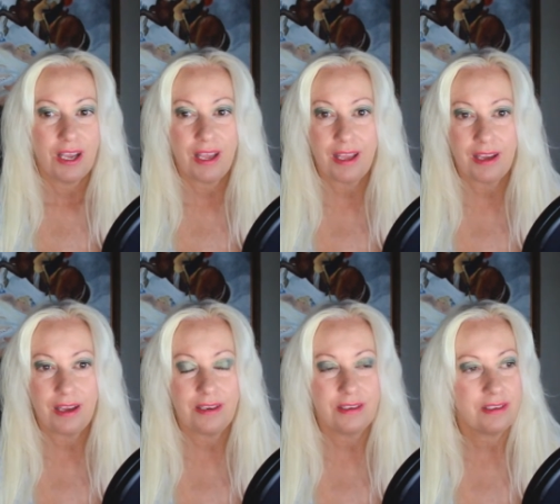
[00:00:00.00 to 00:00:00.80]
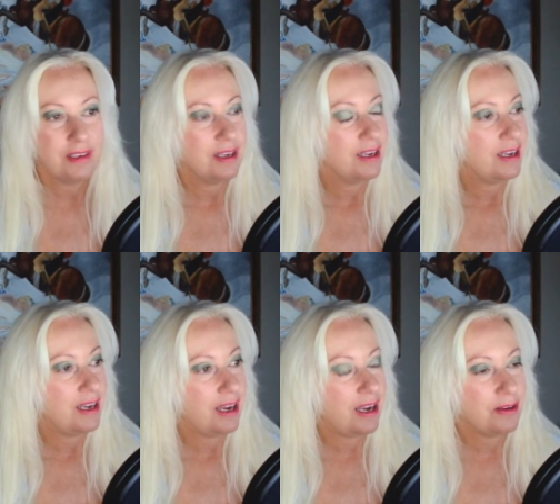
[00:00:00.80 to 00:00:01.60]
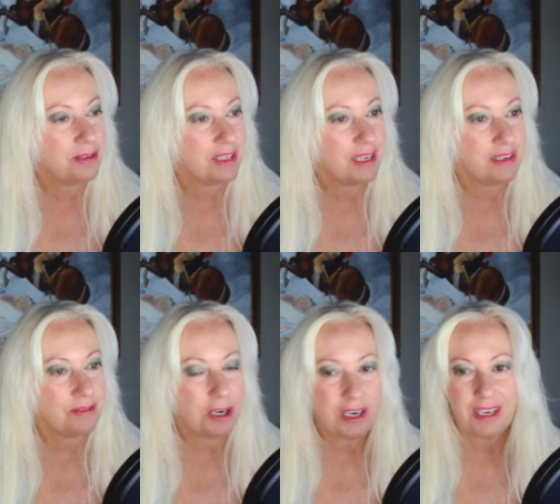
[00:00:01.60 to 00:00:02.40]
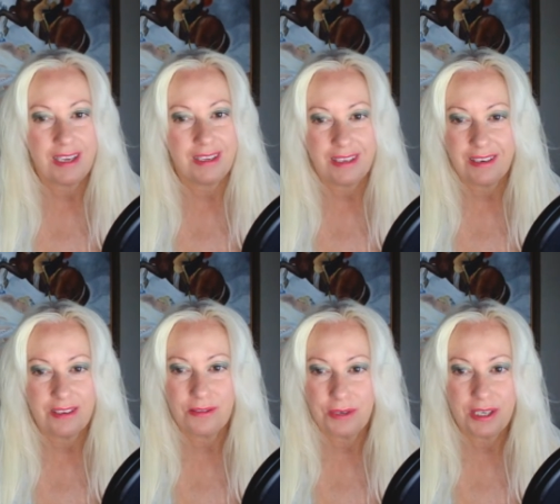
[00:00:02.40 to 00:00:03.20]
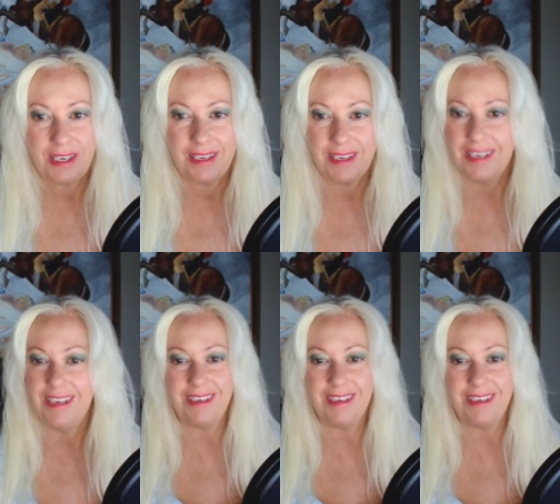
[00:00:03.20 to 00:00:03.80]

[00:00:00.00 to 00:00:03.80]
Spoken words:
And I was like, why? Why?